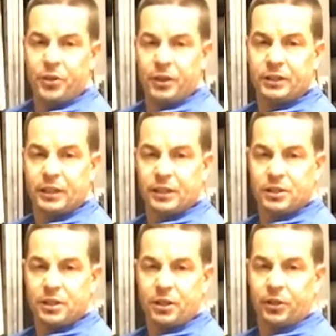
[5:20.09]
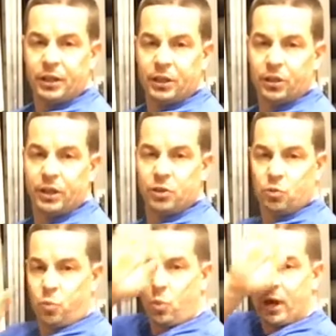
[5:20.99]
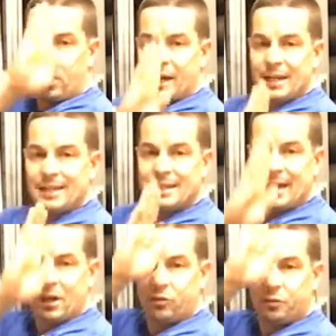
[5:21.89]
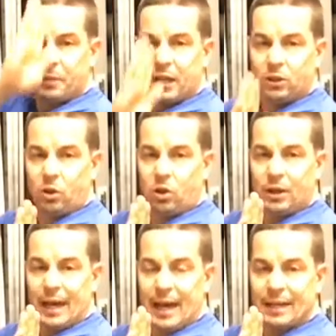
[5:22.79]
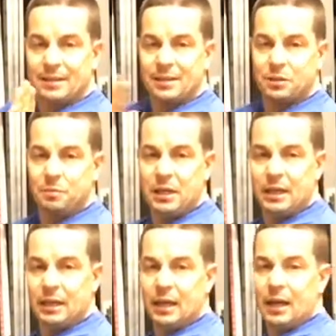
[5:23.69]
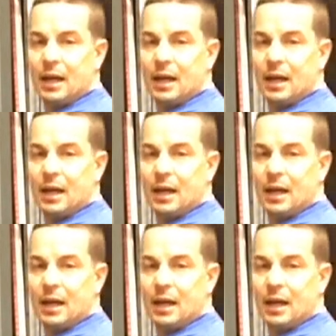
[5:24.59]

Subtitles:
thing to consider here is where I stay over my long axis, meaning